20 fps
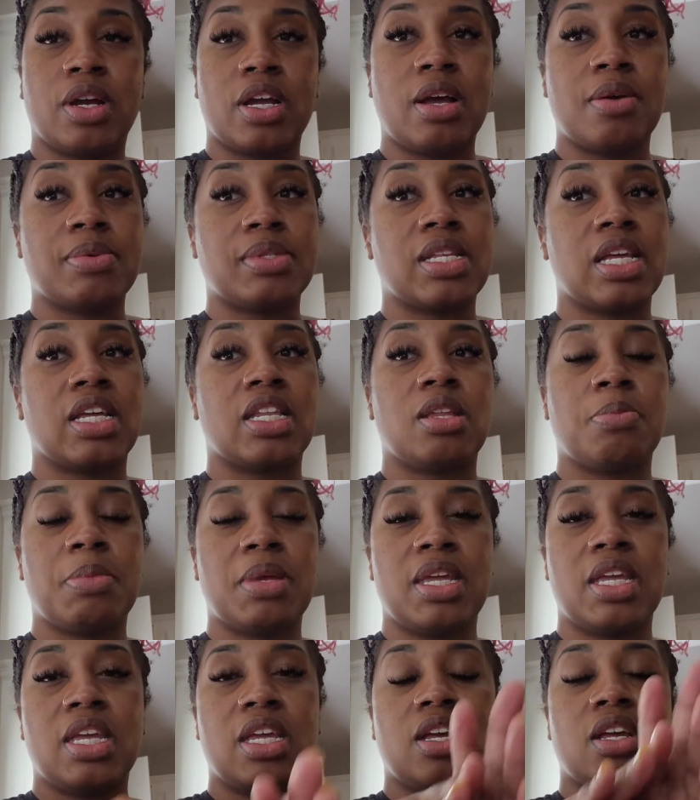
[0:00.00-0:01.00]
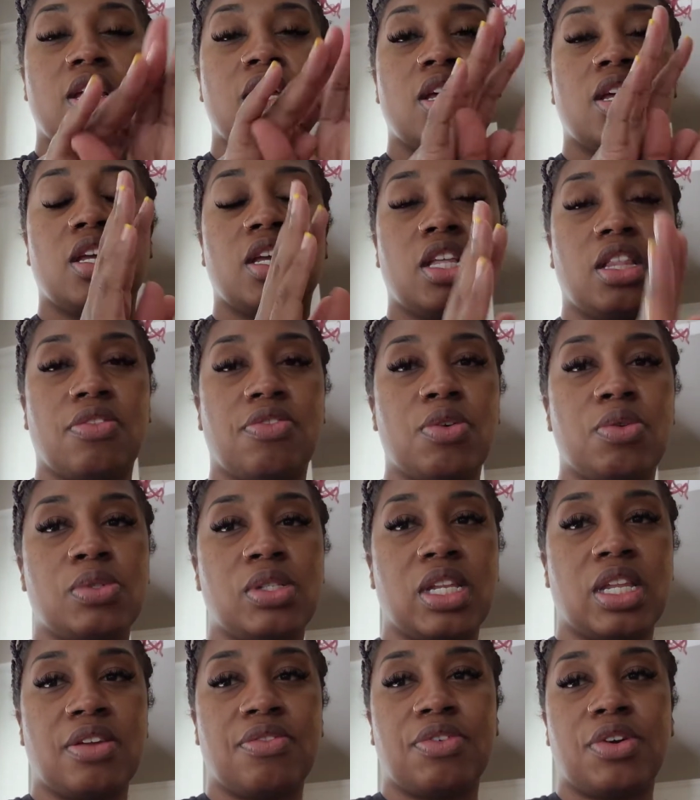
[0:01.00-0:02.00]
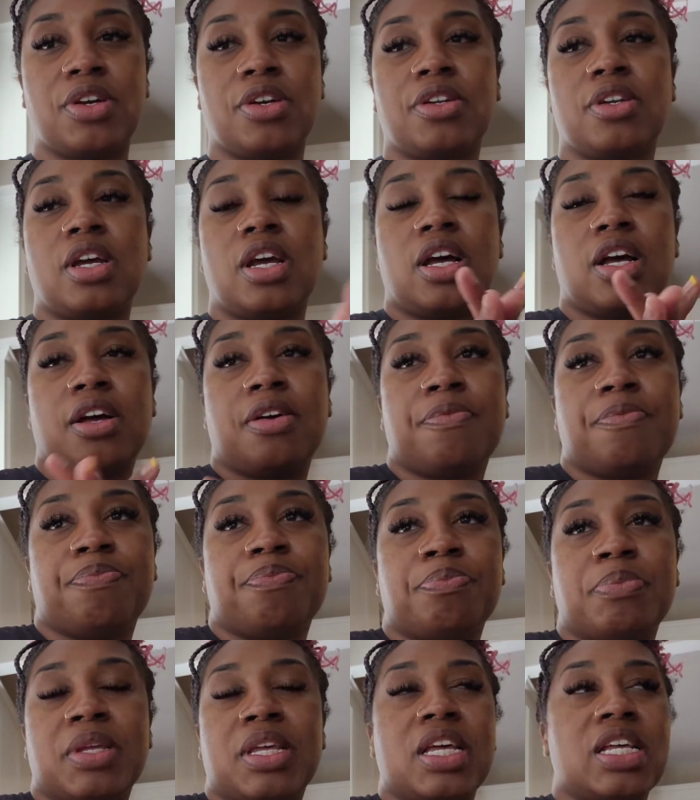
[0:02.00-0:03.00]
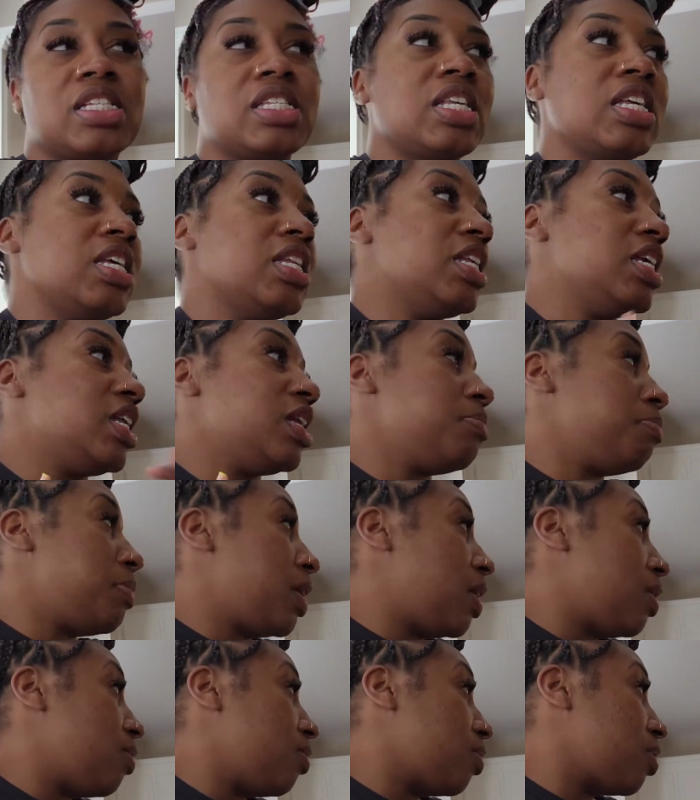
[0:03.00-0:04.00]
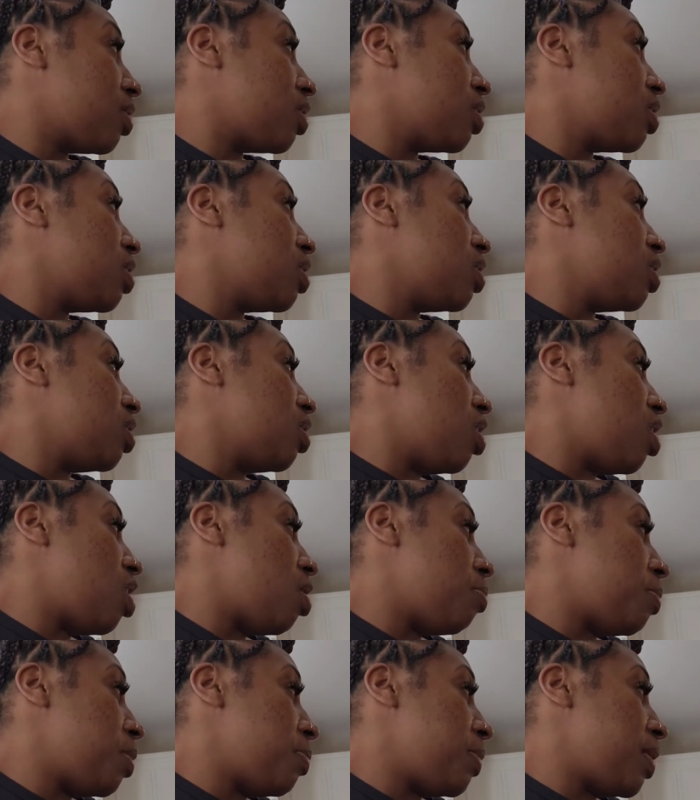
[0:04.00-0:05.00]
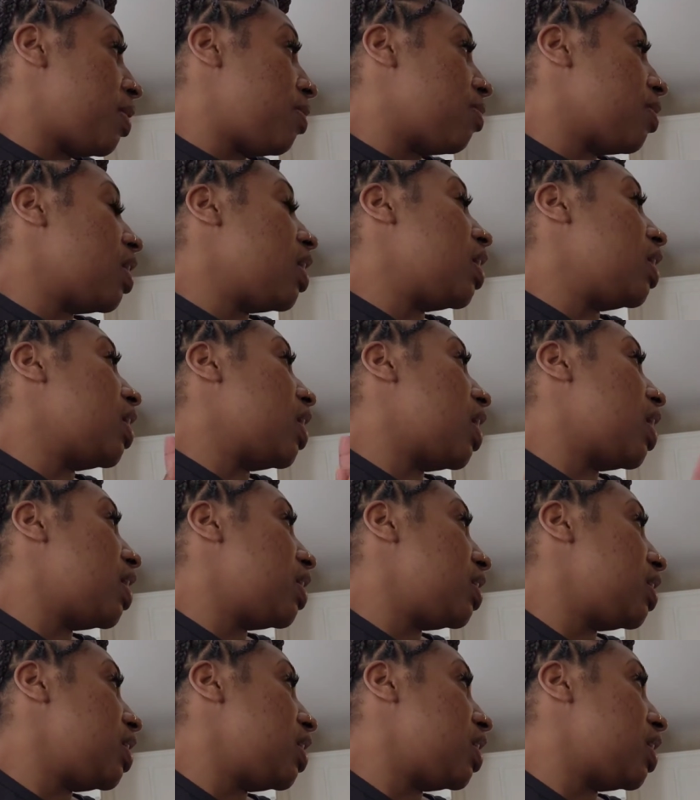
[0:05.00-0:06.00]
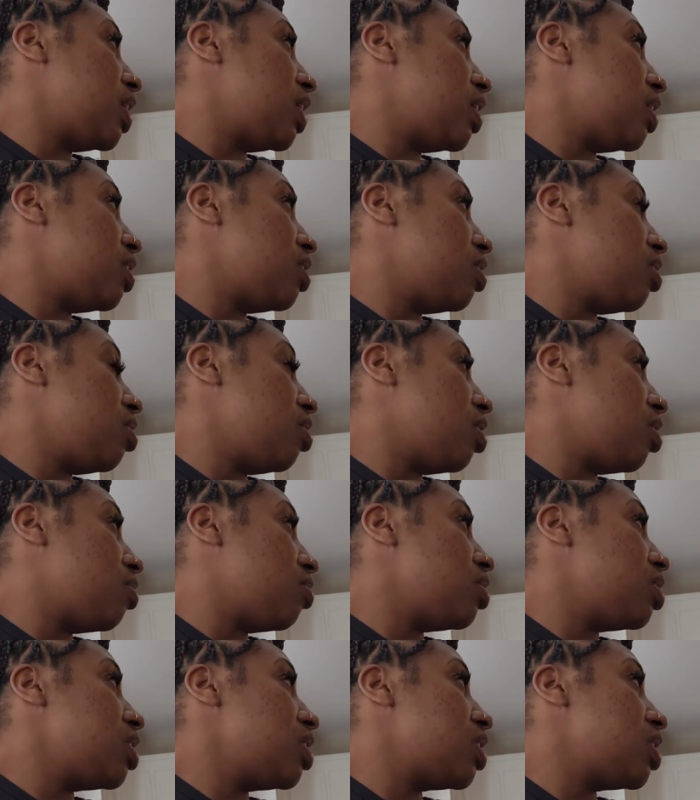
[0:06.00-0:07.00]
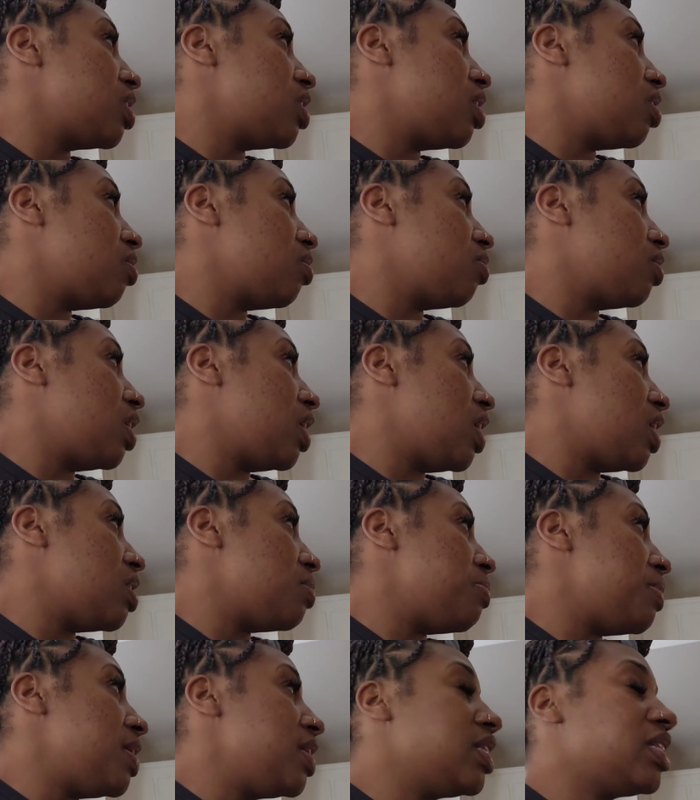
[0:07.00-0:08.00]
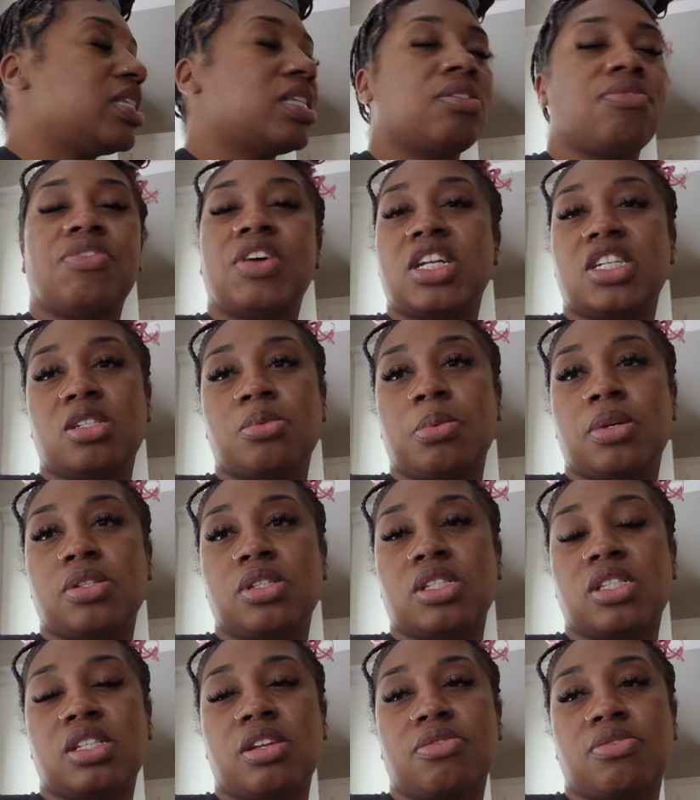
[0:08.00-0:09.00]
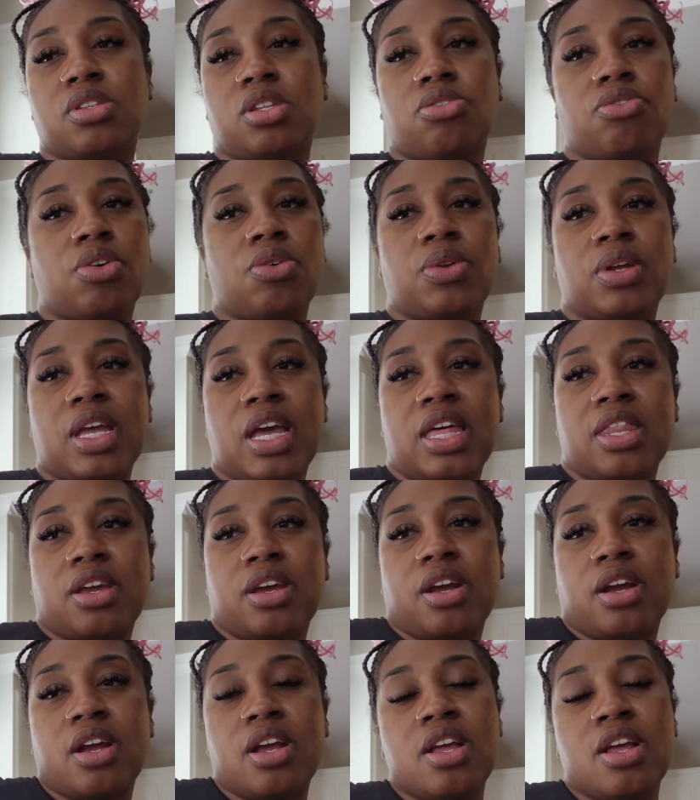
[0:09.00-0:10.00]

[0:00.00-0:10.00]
I was like, let me get the food delivered because he needed milk, almond milk, and I needed, just little things, meats and vegetables and stuff to throw together,